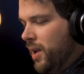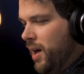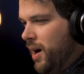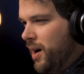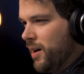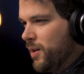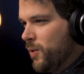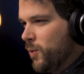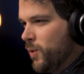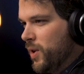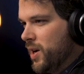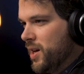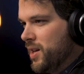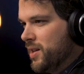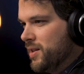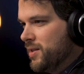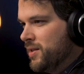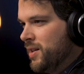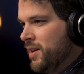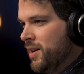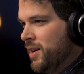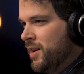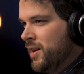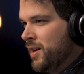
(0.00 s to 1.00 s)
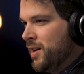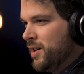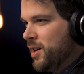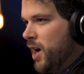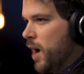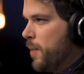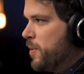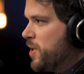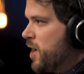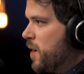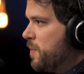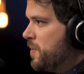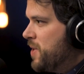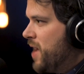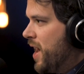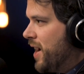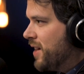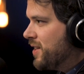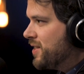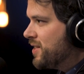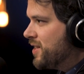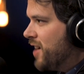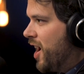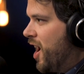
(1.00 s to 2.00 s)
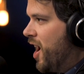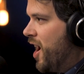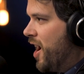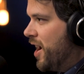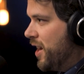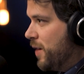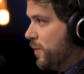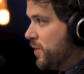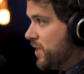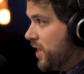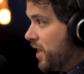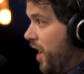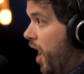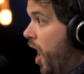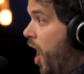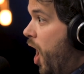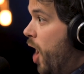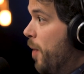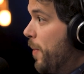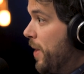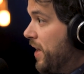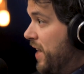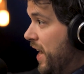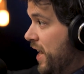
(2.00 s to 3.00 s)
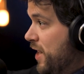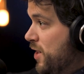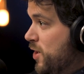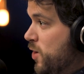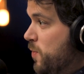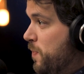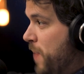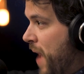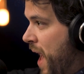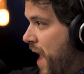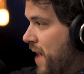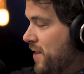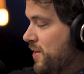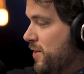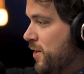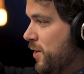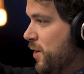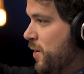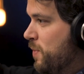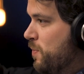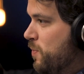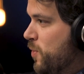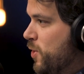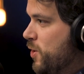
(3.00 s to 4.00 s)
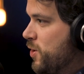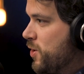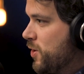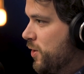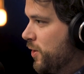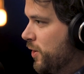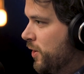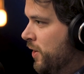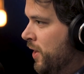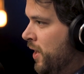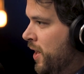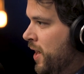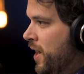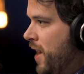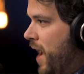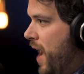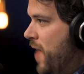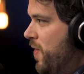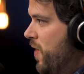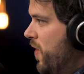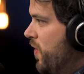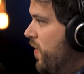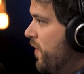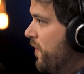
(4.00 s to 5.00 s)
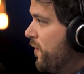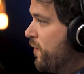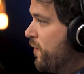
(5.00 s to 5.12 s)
block was coming up next on. It was like all yeah. about getting you past the commercial. And then the